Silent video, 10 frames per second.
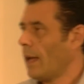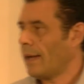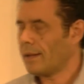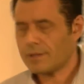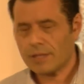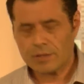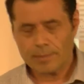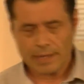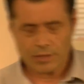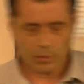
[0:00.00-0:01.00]
And it does the
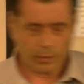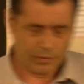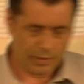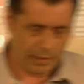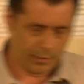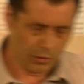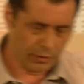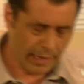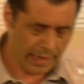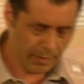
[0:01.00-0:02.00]
matching with
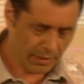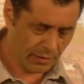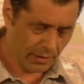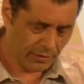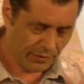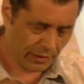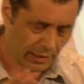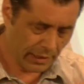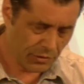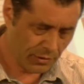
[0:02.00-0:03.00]
your name and
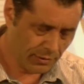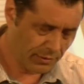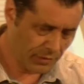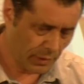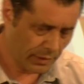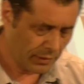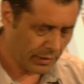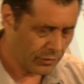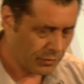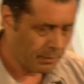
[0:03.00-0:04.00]
affiliation and a few other
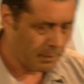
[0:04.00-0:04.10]
things.